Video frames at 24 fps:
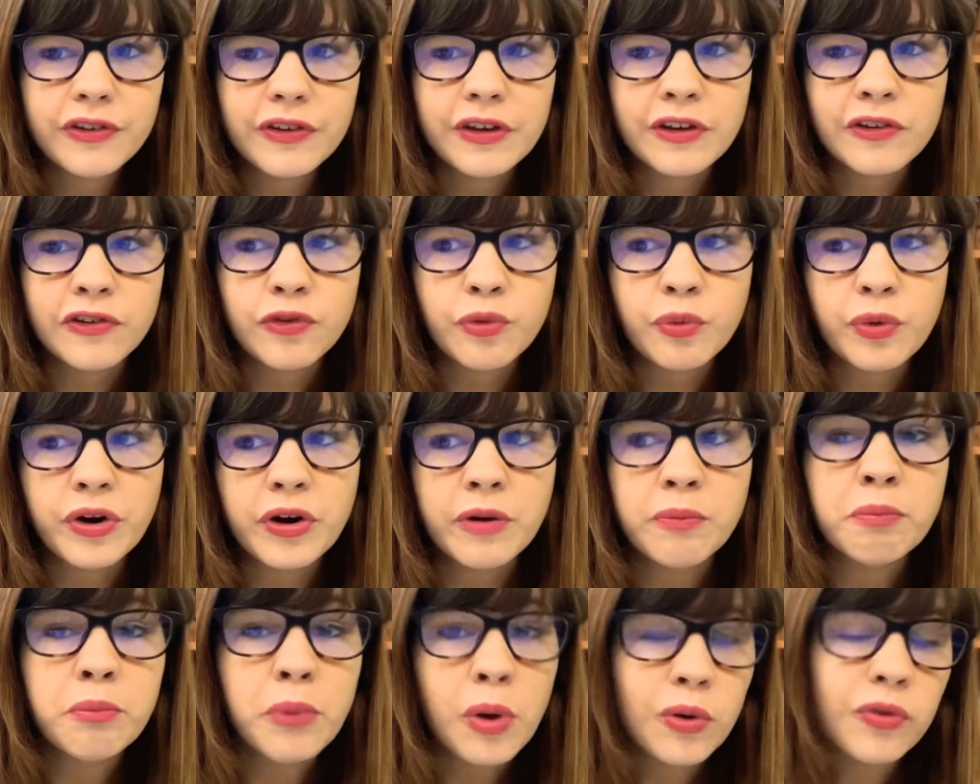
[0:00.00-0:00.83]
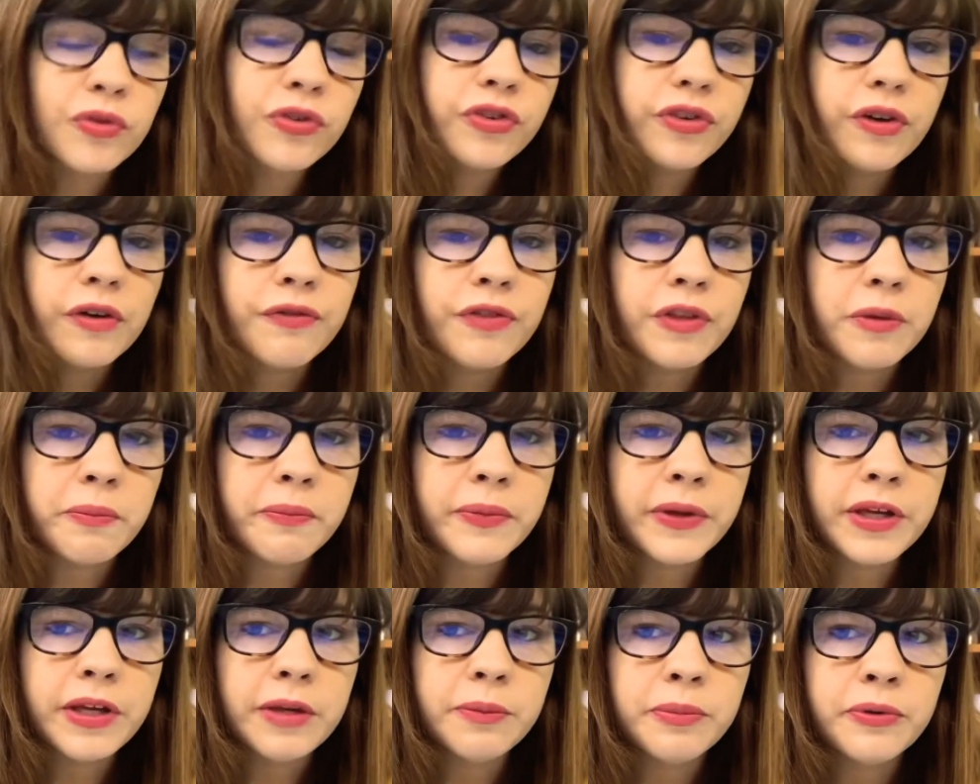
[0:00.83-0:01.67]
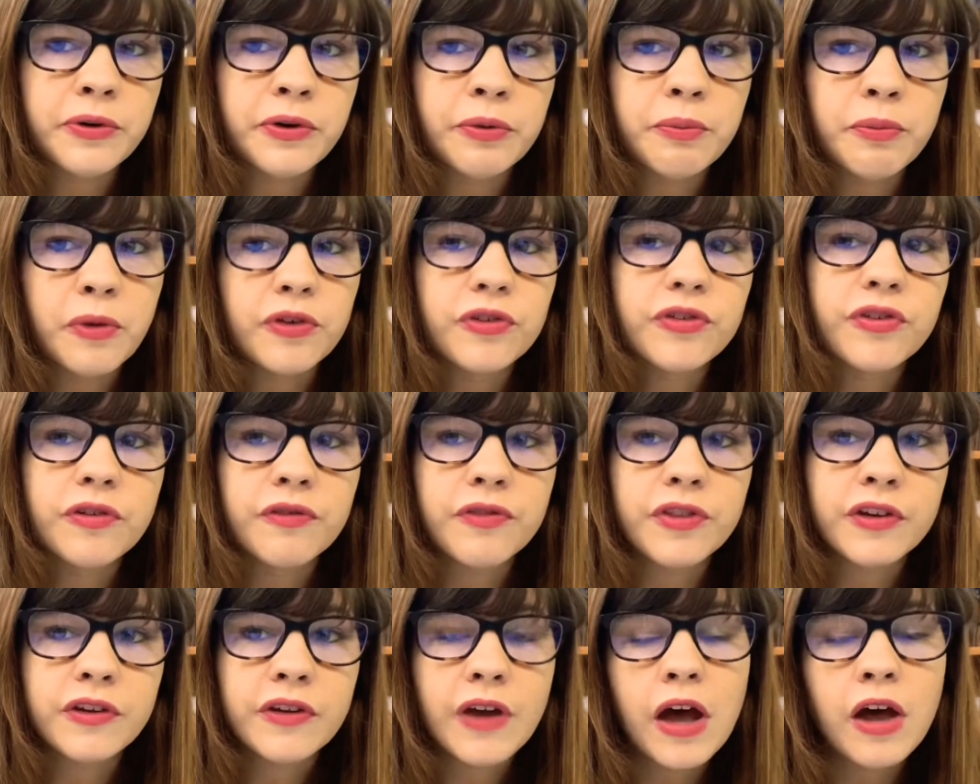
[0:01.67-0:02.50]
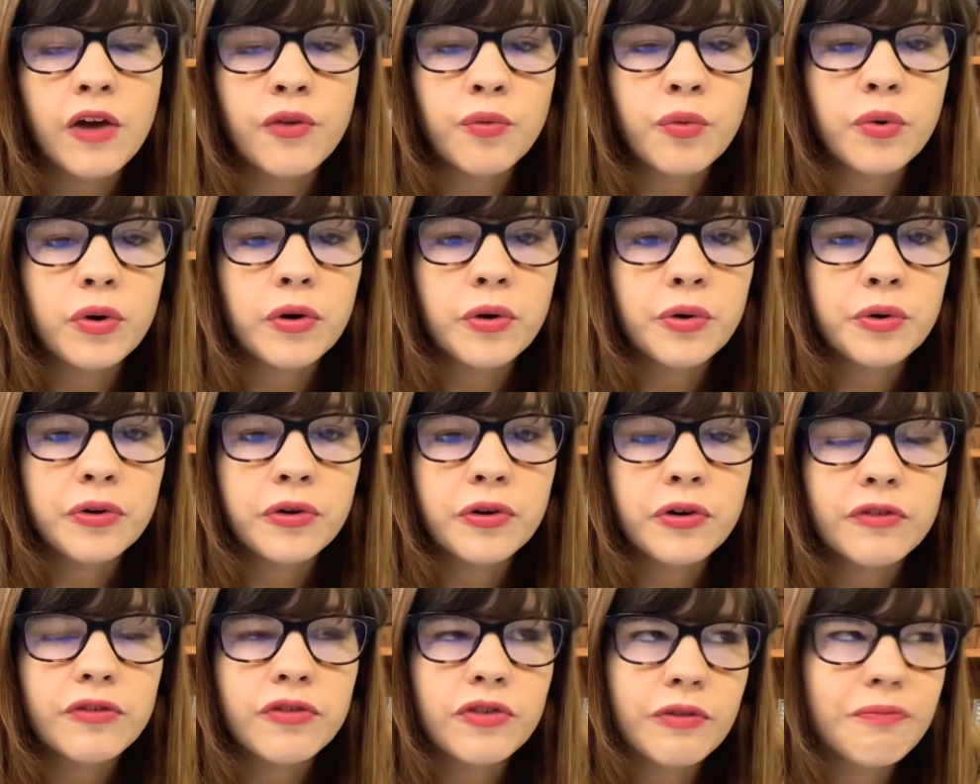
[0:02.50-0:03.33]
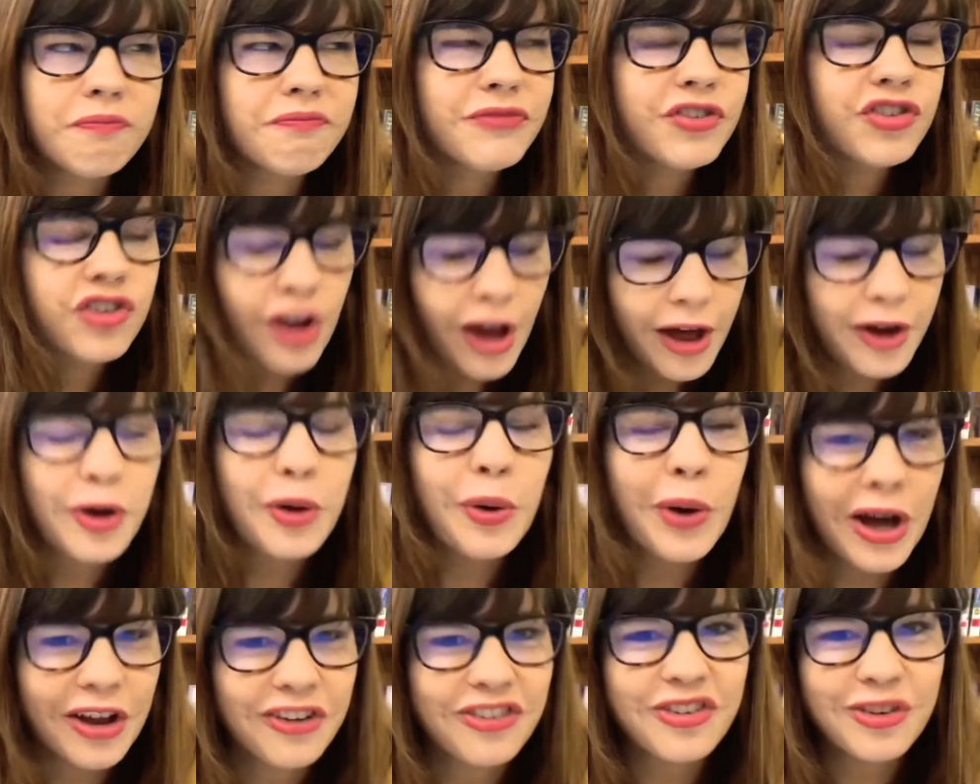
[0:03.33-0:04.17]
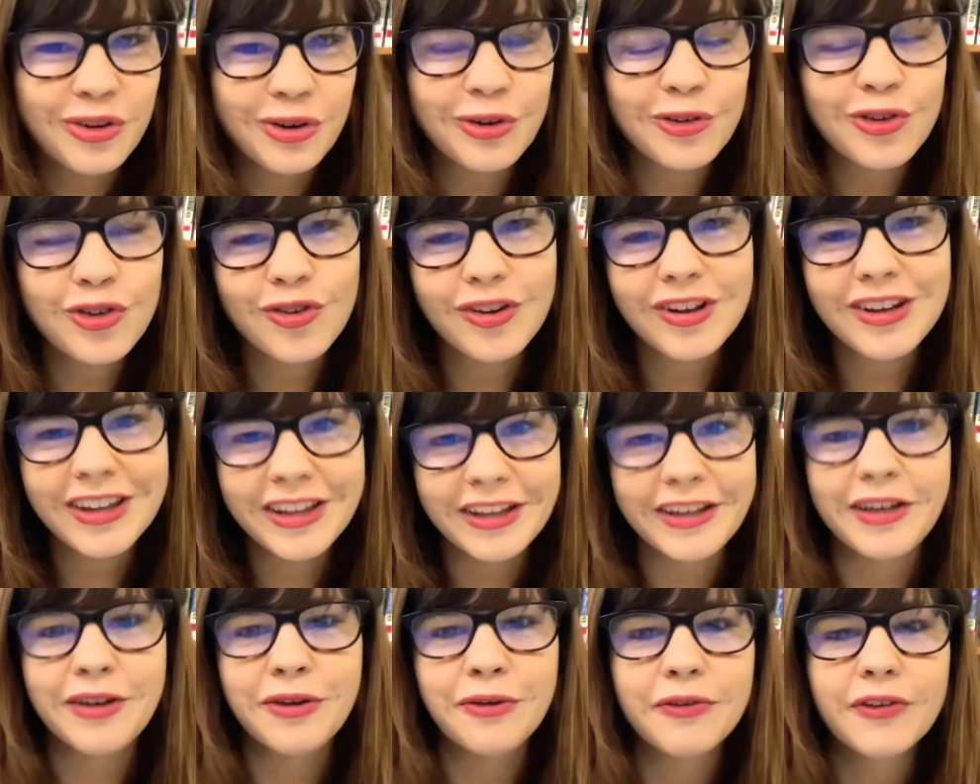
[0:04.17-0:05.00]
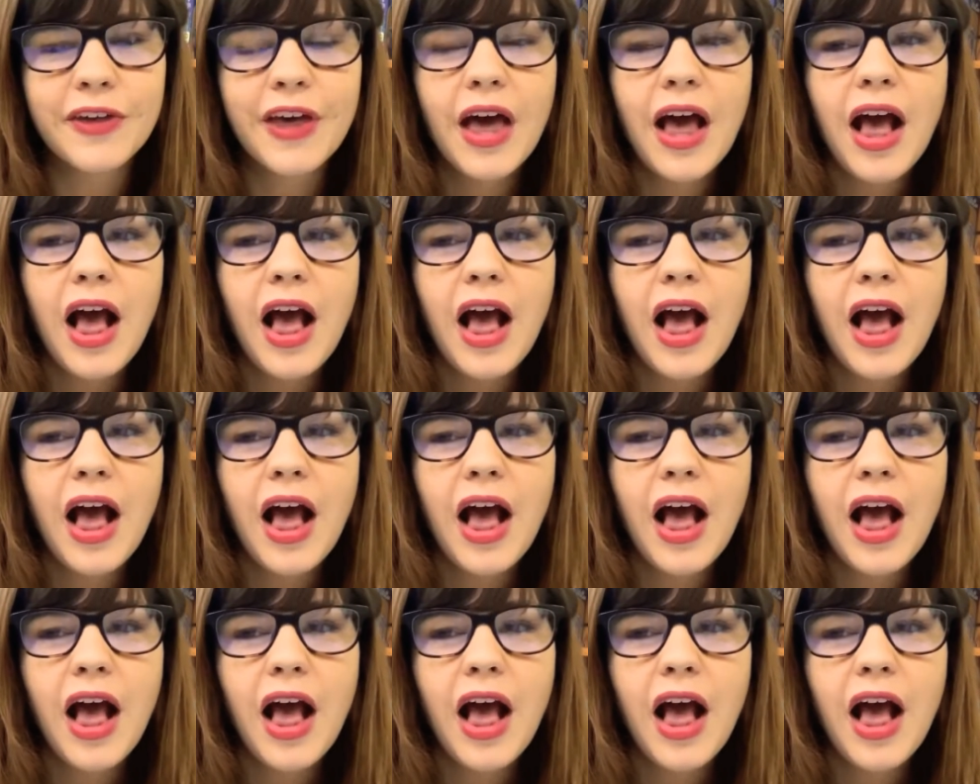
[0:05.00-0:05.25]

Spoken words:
It's where most of the people, most of the downworld shadow hunters live.